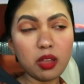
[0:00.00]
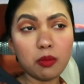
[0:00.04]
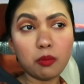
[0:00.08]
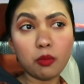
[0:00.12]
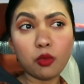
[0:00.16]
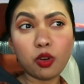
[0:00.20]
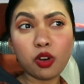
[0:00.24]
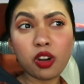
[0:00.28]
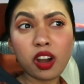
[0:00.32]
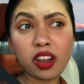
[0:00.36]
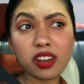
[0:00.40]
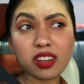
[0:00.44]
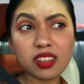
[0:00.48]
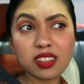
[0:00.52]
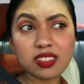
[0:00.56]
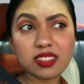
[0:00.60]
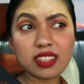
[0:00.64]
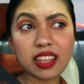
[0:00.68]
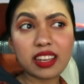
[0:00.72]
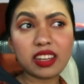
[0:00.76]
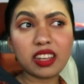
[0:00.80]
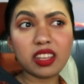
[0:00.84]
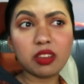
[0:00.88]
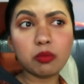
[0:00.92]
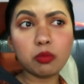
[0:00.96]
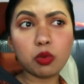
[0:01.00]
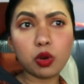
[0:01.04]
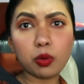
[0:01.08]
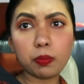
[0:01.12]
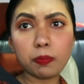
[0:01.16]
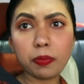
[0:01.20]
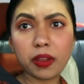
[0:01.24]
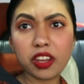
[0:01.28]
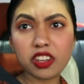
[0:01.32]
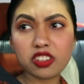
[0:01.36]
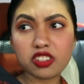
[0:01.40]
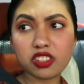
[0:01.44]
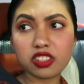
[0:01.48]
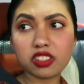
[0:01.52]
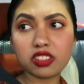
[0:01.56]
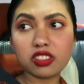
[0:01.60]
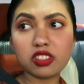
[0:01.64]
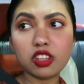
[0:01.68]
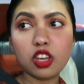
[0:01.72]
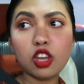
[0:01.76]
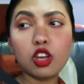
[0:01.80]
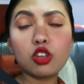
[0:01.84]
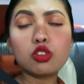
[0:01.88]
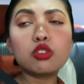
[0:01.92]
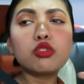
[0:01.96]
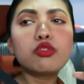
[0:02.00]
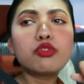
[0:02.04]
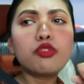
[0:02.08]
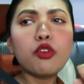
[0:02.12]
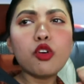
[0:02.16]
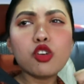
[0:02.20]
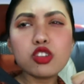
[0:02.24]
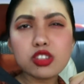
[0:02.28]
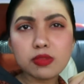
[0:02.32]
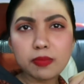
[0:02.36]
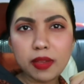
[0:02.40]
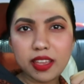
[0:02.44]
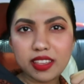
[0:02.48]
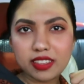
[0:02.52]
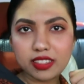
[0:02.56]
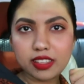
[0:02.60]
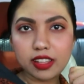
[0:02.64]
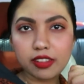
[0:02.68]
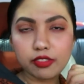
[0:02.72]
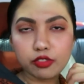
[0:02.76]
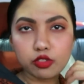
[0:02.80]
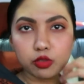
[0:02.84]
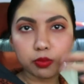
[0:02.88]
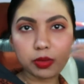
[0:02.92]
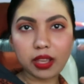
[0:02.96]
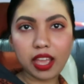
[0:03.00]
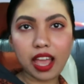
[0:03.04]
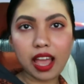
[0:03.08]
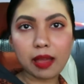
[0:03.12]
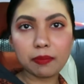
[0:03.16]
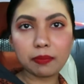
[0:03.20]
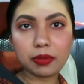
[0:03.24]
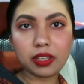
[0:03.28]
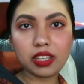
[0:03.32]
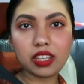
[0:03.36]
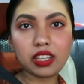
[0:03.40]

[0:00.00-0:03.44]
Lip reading: more understanding, more patient, to force myself to be happy